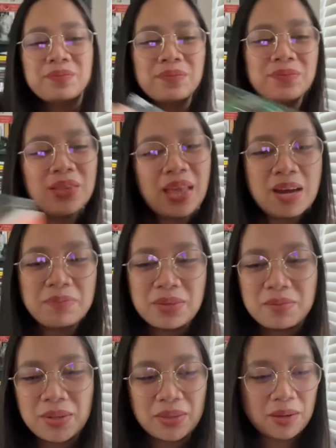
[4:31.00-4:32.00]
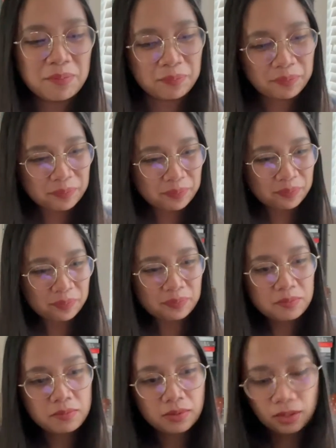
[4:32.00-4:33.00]
Really happy about that.
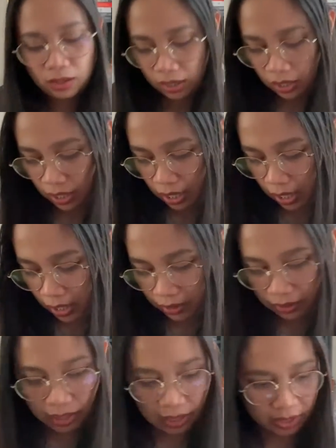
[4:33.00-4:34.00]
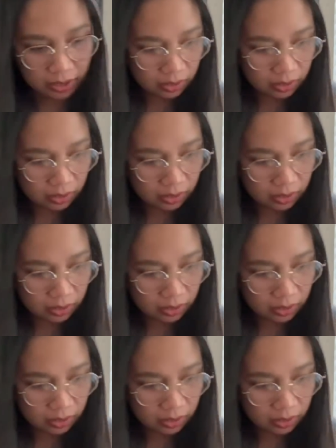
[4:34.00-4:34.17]
And then,